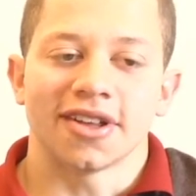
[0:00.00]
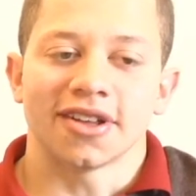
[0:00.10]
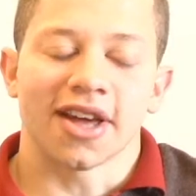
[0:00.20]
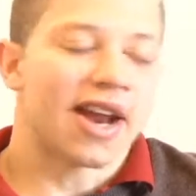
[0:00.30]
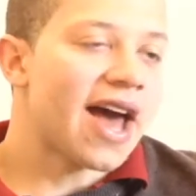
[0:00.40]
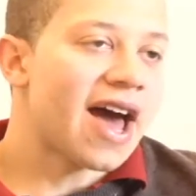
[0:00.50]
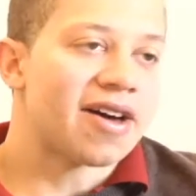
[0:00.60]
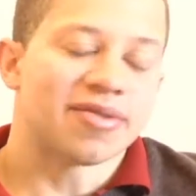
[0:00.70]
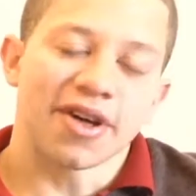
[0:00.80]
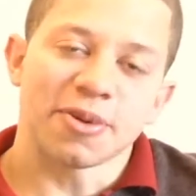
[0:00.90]
to
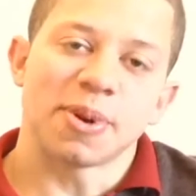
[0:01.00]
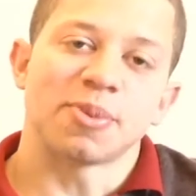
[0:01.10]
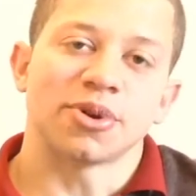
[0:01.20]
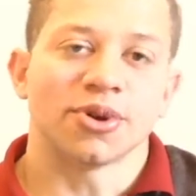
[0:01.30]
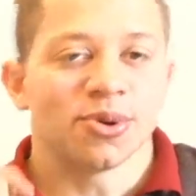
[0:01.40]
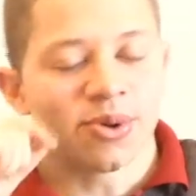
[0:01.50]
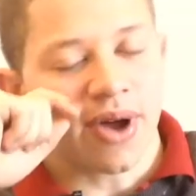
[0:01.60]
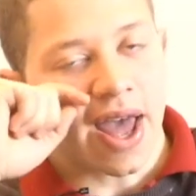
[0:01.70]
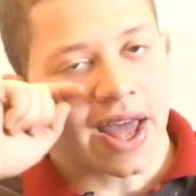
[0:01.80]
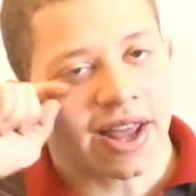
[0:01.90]
have other people who
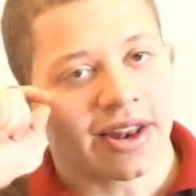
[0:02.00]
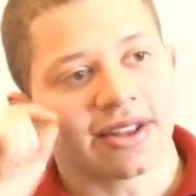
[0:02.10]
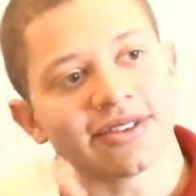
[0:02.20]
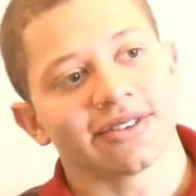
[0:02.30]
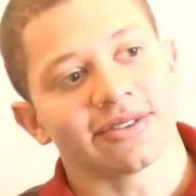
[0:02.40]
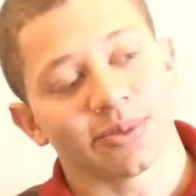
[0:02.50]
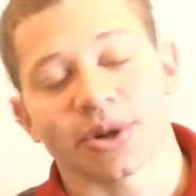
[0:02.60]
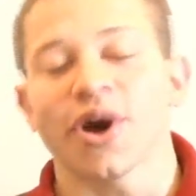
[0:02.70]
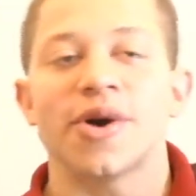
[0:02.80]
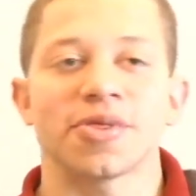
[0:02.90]
were
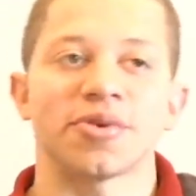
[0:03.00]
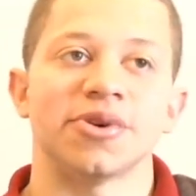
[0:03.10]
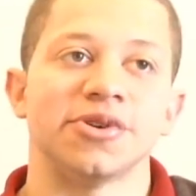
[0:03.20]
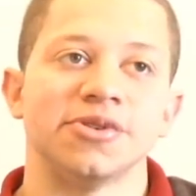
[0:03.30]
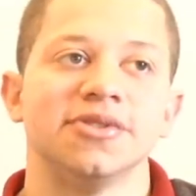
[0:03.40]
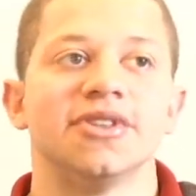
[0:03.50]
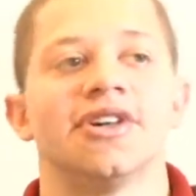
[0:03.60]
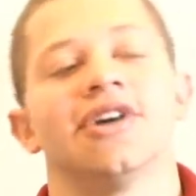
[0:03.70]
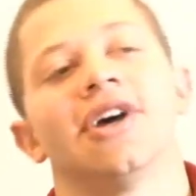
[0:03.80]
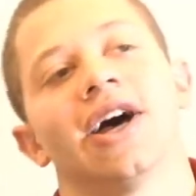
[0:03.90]
going through
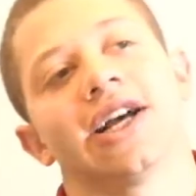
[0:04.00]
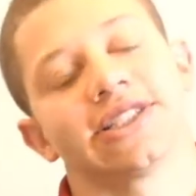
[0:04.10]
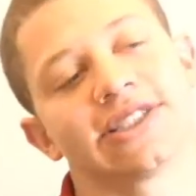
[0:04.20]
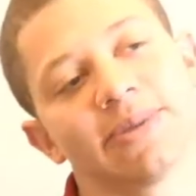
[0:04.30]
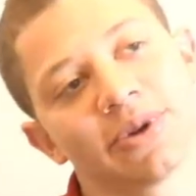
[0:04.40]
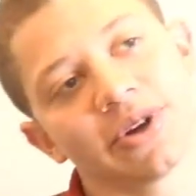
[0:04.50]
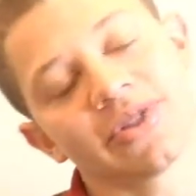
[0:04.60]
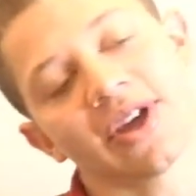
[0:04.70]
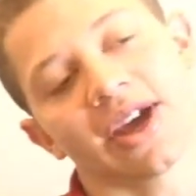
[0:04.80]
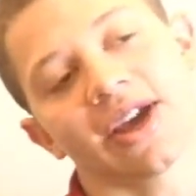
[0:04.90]
a similar
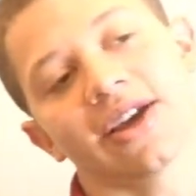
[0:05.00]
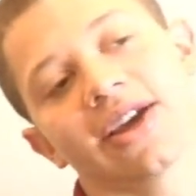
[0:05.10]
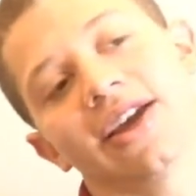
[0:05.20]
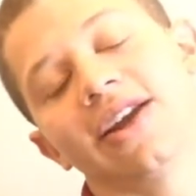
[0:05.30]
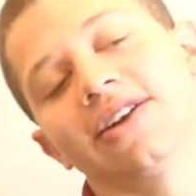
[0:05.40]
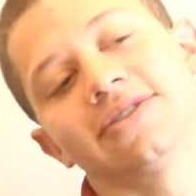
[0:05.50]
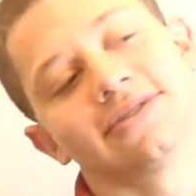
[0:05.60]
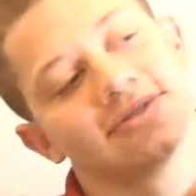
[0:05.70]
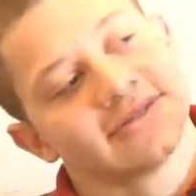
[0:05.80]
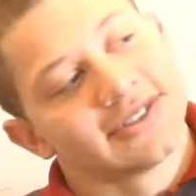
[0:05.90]
thing in
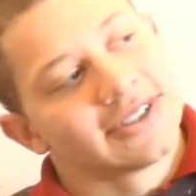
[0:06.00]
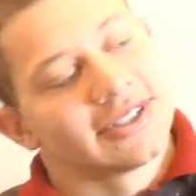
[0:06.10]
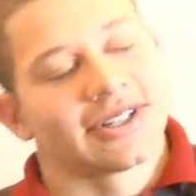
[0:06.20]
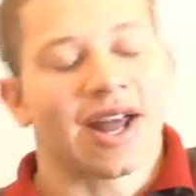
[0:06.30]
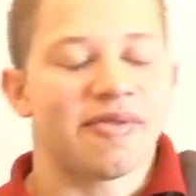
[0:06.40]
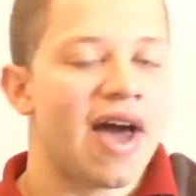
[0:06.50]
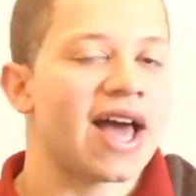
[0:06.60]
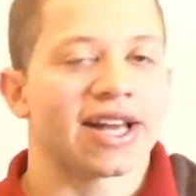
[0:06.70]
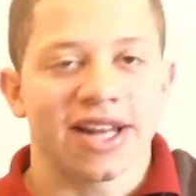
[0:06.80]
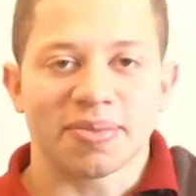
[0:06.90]
kind of
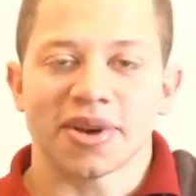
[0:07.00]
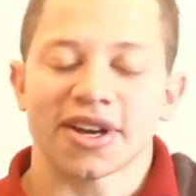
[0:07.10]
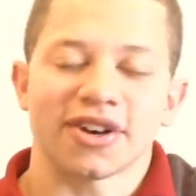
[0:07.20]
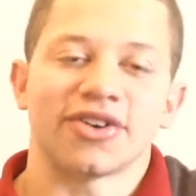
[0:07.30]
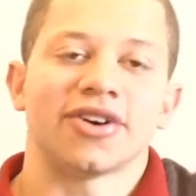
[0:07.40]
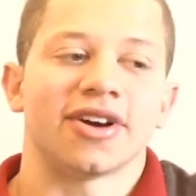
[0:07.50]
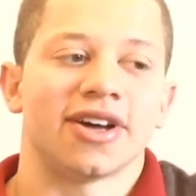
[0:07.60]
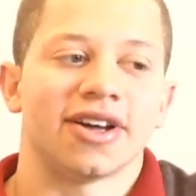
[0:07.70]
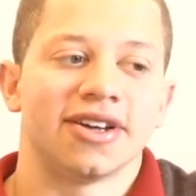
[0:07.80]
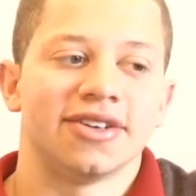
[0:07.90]
academic
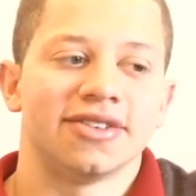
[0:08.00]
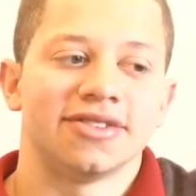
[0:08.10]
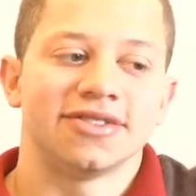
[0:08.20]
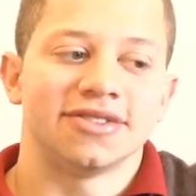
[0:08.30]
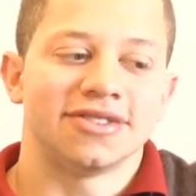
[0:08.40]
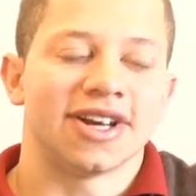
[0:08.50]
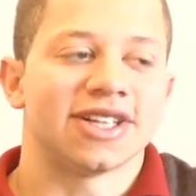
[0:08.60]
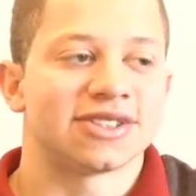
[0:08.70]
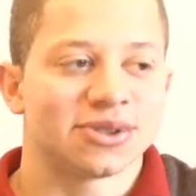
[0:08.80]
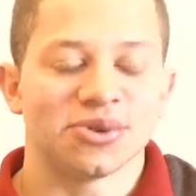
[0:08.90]
or
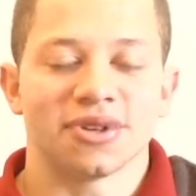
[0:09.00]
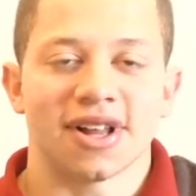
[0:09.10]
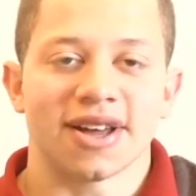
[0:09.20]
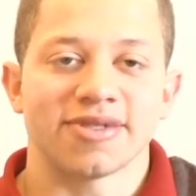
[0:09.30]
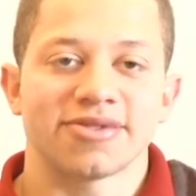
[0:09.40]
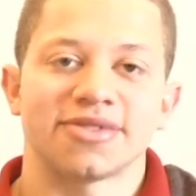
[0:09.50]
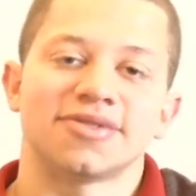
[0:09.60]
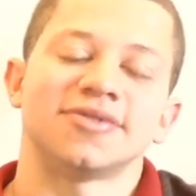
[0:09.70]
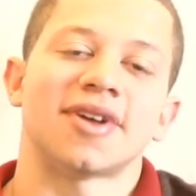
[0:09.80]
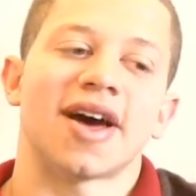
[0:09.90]
school life,
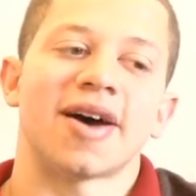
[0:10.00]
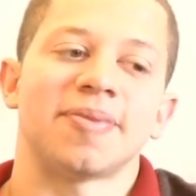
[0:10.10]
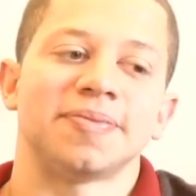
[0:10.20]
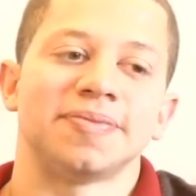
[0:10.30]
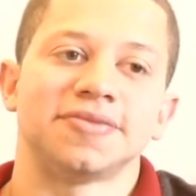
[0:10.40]
and